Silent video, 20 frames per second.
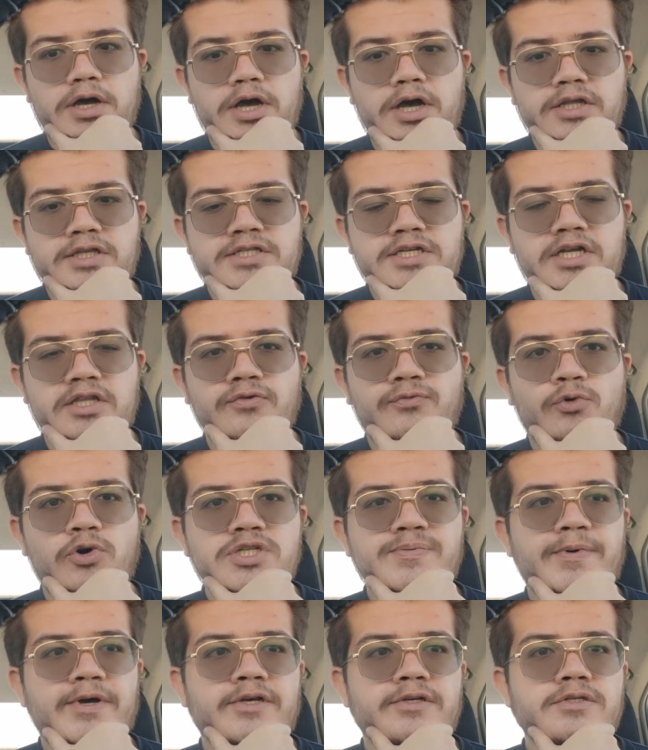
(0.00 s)
I decided to
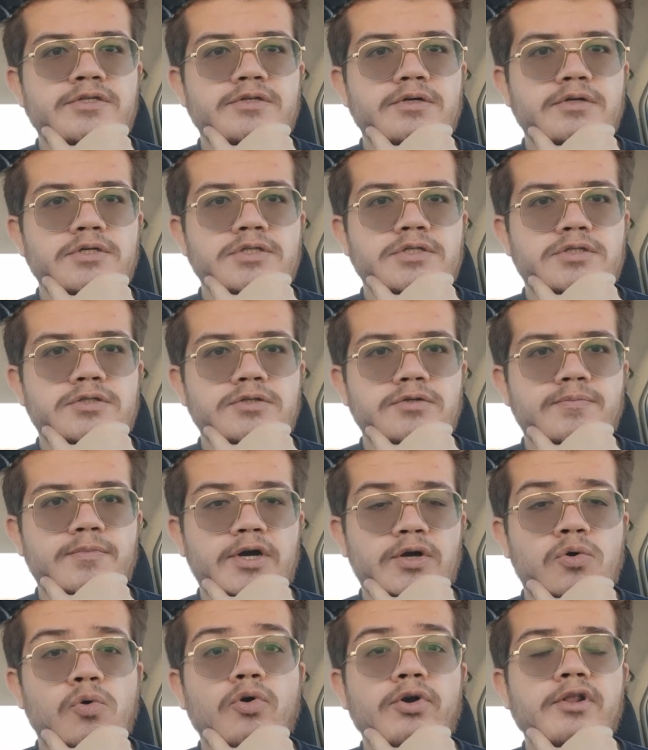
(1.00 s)
voice my concerns to
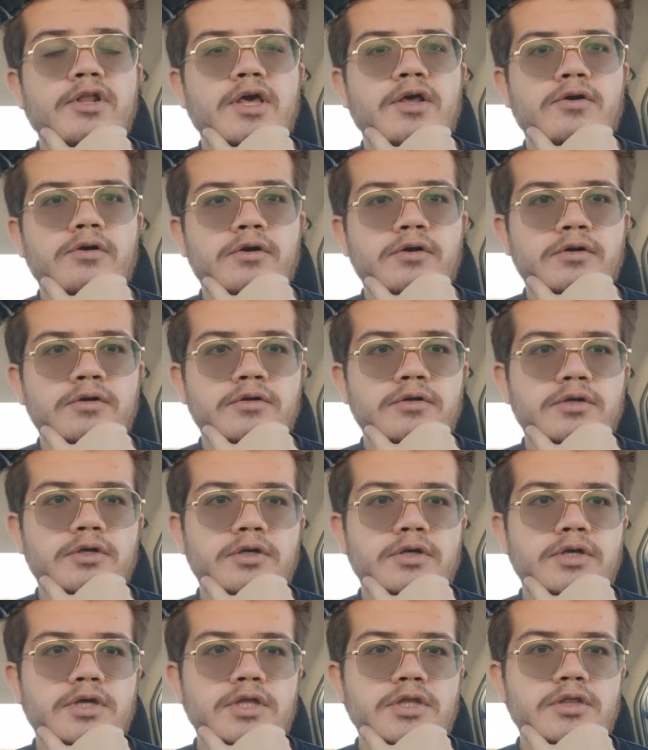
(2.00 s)
my coordinator
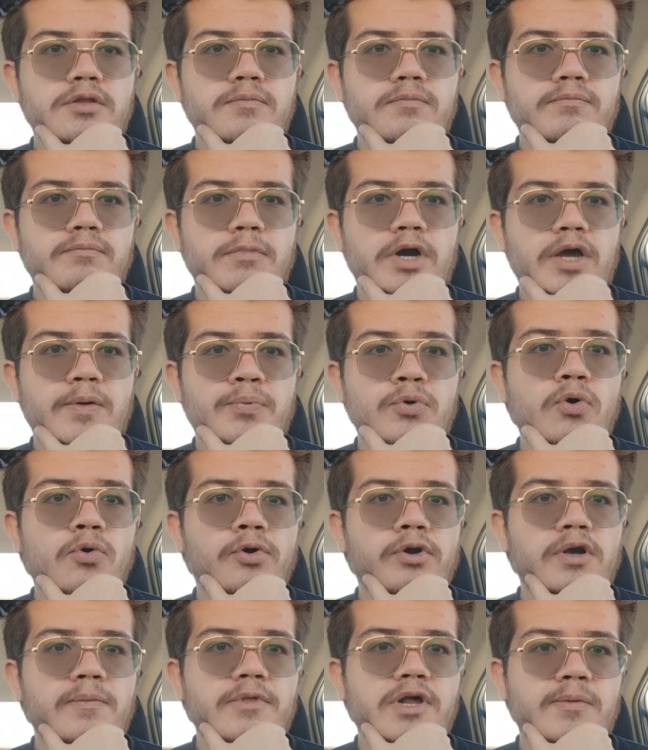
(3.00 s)
in my
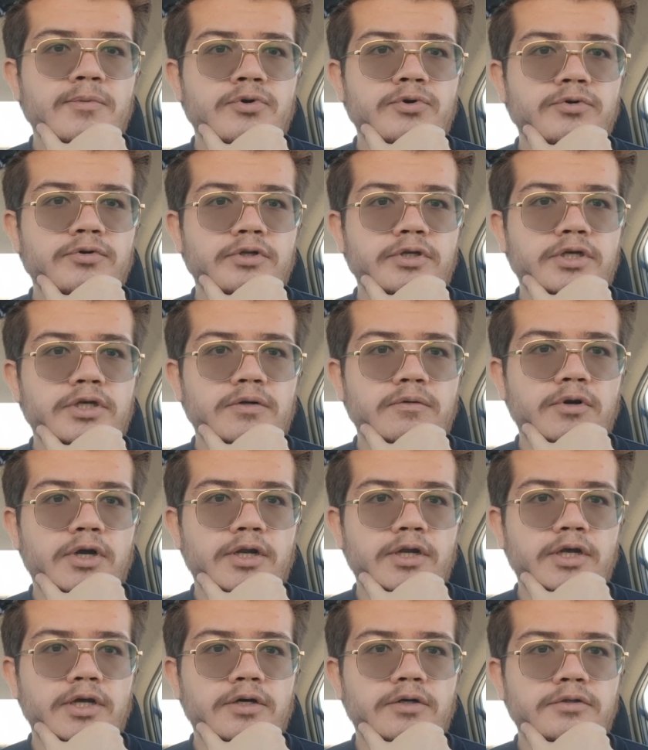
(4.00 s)
program that I'm currently in
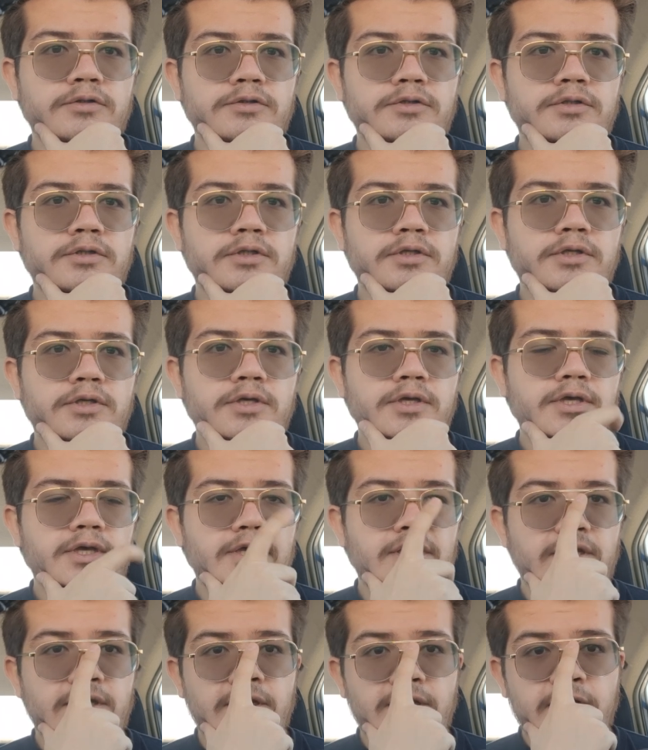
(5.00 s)
right now,
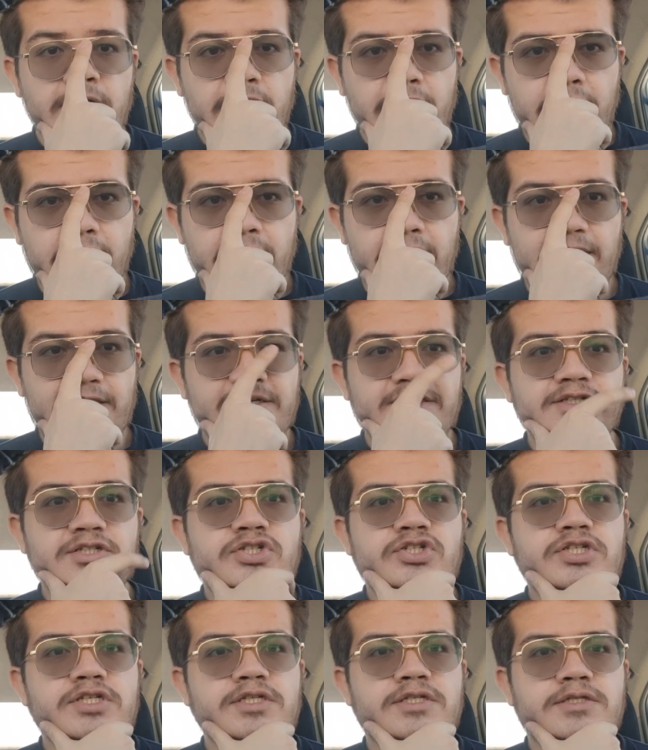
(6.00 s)
and
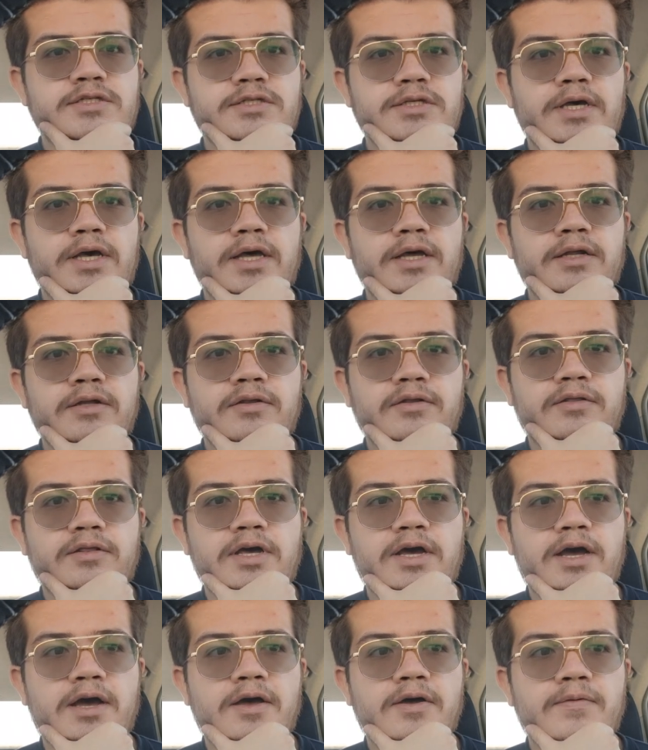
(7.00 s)
she said
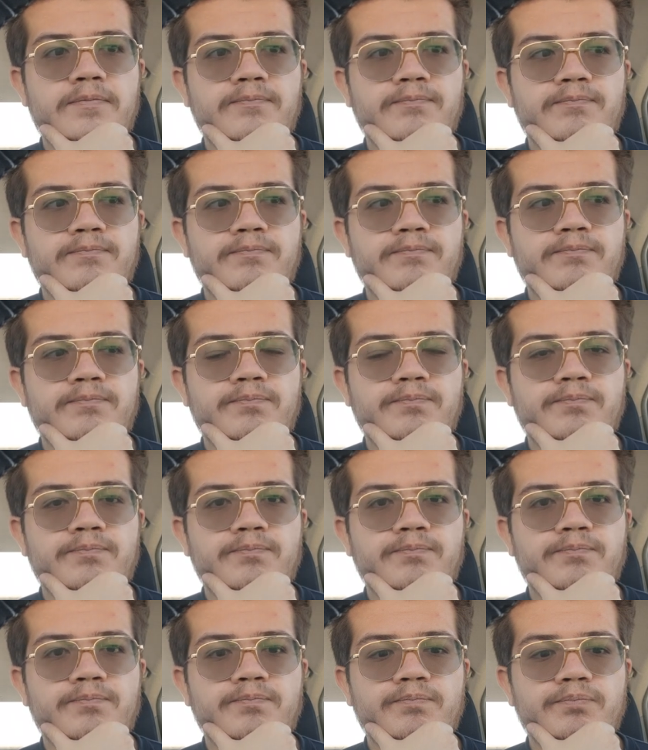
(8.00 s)
that
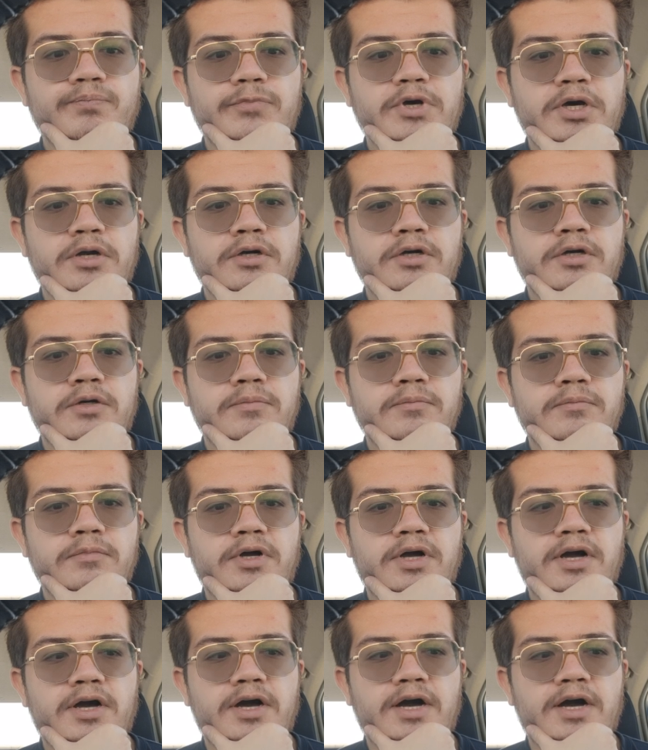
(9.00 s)
that um